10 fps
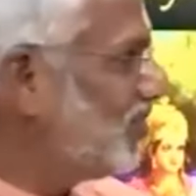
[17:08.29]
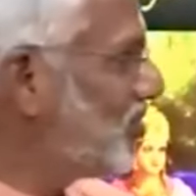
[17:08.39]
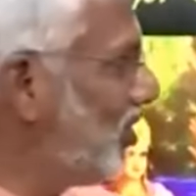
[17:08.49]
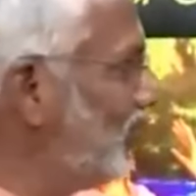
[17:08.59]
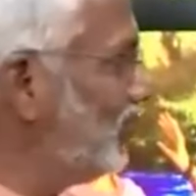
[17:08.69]

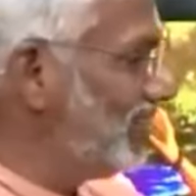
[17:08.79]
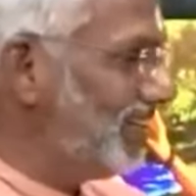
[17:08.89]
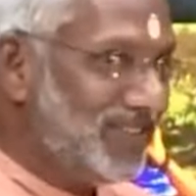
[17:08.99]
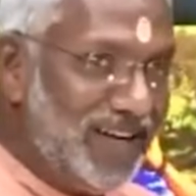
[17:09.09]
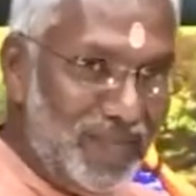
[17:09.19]
Vishwamitra
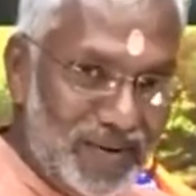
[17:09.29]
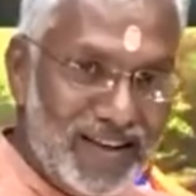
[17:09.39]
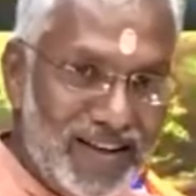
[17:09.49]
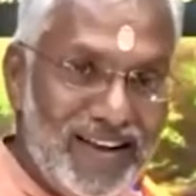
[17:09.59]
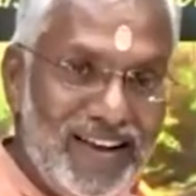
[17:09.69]
is
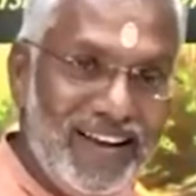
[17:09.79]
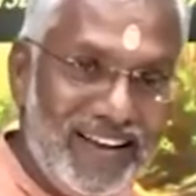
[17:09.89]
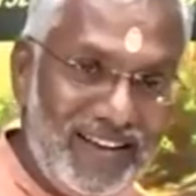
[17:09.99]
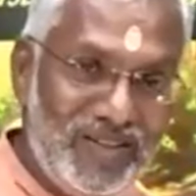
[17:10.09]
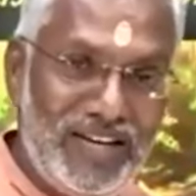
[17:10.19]
stopping
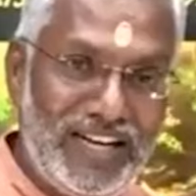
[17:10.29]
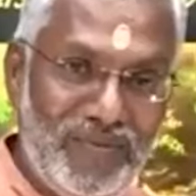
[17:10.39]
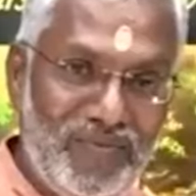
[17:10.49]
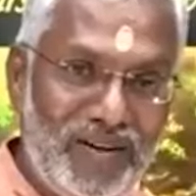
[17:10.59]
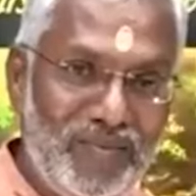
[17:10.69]
each and
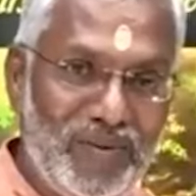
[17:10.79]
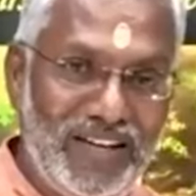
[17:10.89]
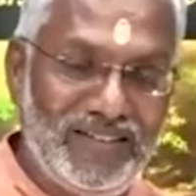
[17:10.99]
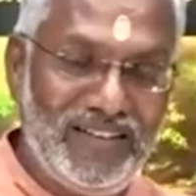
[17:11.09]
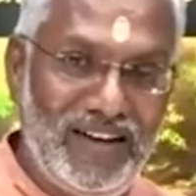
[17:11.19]
every
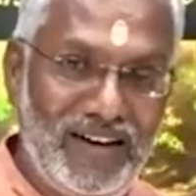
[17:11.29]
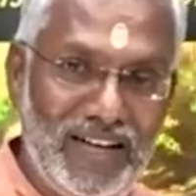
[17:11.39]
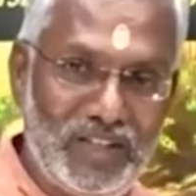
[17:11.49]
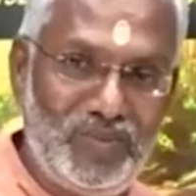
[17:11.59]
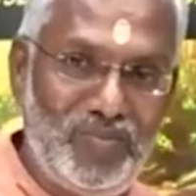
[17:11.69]
place and
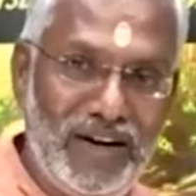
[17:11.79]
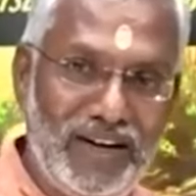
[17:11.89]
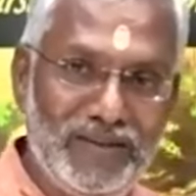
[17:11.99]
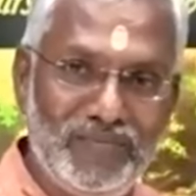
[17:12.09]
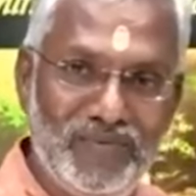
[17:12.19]

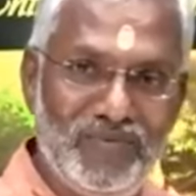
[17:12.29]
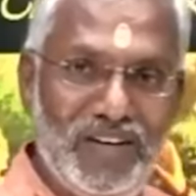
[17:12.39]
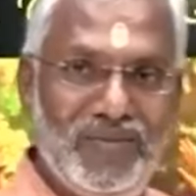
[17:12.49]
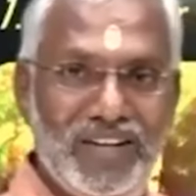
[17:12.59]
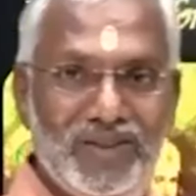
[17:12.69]
explained
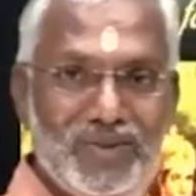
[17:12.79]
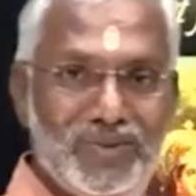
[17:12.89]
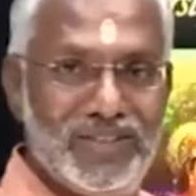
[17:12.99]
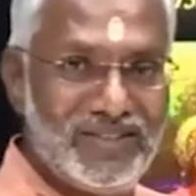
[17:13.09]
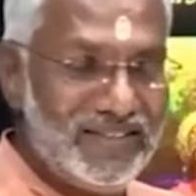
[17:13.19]
very, very
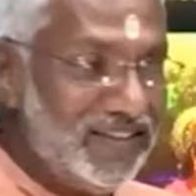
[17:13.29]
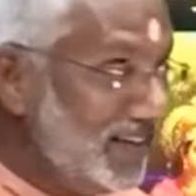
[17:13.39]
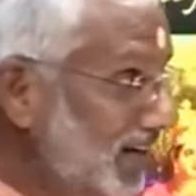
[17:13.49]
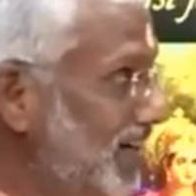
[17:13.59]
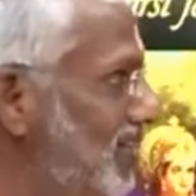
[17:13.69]
enthusiastically,
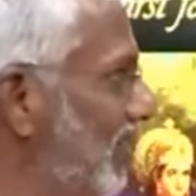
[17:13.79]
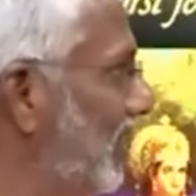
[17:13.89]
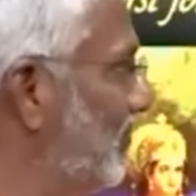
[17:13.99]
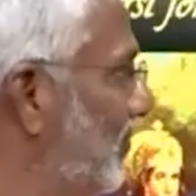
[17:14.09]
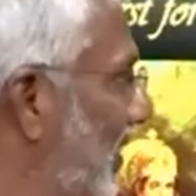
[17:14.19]

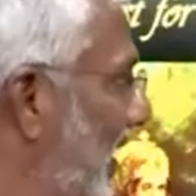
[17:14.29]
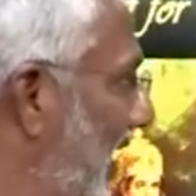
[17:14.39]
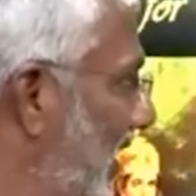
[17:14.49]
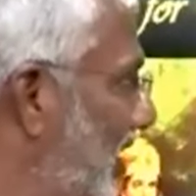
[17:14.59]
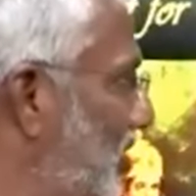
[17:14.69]
interestingly.
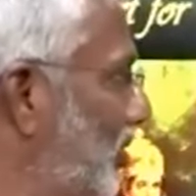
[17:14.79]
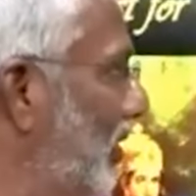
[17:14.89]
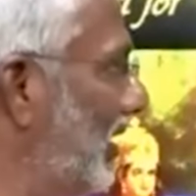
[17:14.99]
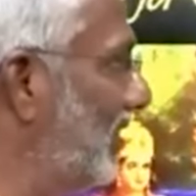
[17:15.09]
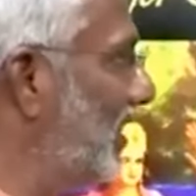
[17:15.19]
Again,
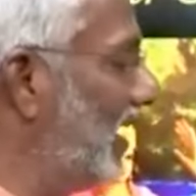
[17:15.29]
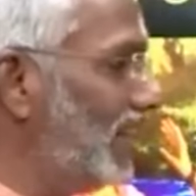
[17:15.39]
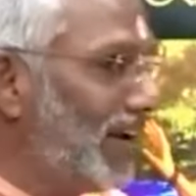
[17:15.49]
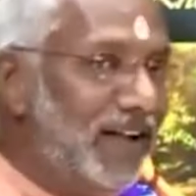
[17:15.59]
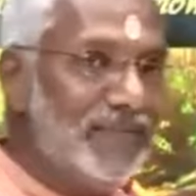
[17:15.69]
story,
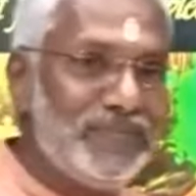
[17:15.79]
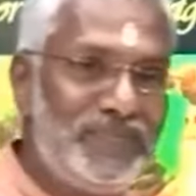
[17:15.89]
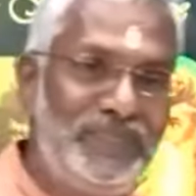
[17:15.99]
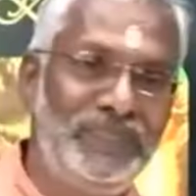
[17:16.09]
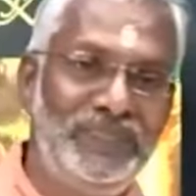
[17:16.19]
Tataka.
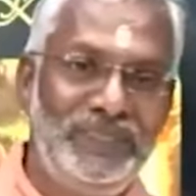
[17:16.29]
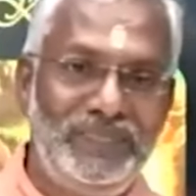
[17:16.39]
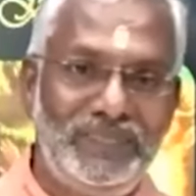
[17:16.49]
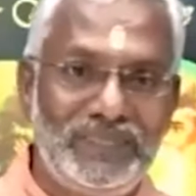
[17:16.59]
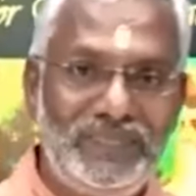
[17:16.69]

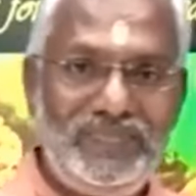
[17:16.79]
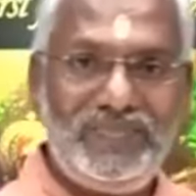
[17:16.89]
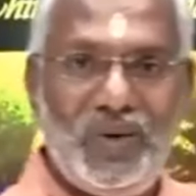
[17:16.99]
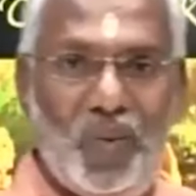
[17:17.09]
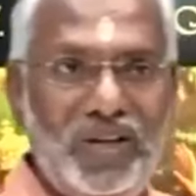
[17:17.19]

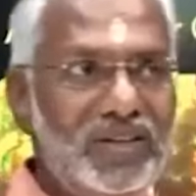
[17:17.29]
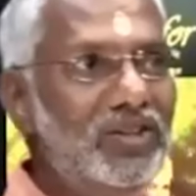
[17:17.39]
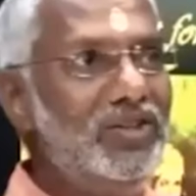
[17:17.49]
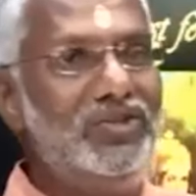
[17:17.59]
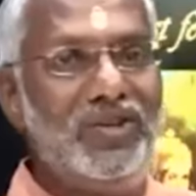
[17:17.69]
Why
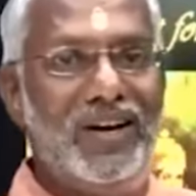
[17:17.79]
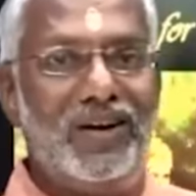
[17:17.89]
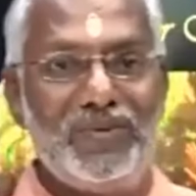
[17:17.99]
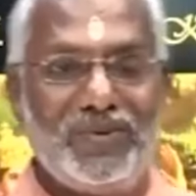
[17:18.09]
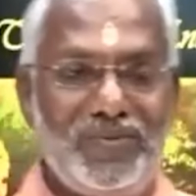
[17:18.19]
this
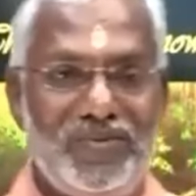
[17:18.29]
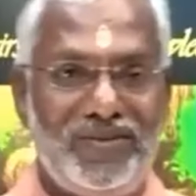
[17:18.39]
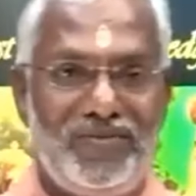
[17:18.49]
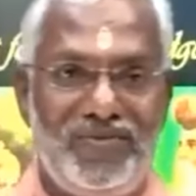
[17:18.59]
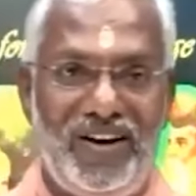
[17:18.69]

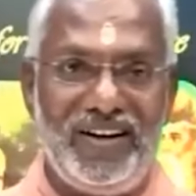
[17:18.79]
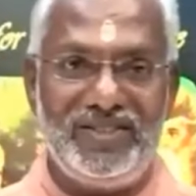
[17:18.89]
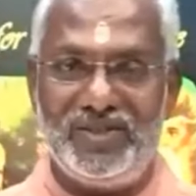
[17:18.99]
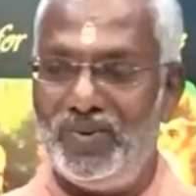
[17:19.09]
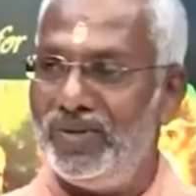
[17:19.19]

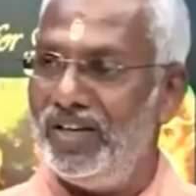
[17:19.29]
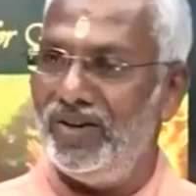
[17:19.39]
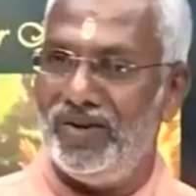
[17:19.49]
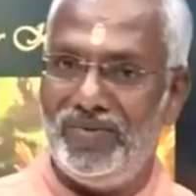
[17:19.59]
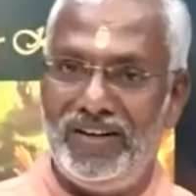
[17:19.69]
forest is
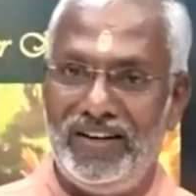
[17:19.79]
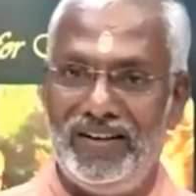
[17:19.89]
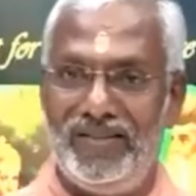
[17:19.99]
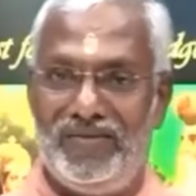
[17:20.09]
looking very